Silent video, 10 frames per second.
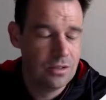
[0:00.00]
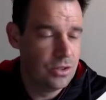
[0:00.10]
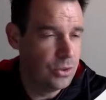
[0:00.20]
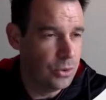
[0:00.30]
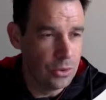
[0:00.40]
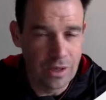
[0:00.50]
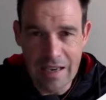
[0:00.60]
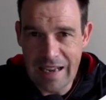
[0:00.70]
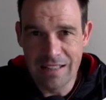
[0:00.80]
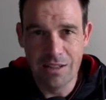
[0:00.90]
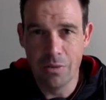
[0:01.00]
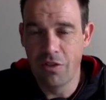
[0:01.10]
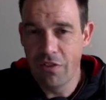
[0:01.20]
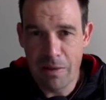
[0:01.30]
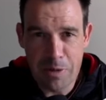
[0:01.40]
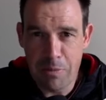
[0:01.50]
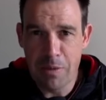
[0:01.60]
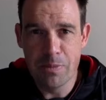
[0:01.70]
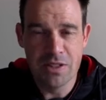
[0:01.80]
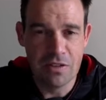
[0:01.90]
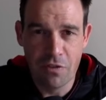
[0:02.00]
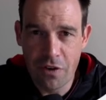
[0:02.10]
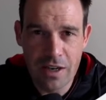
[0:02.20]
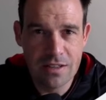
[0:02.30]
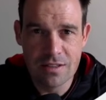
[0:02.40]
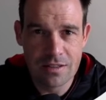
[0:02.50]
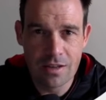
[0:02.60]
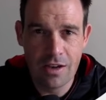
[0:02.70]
to connecting with family members and friends.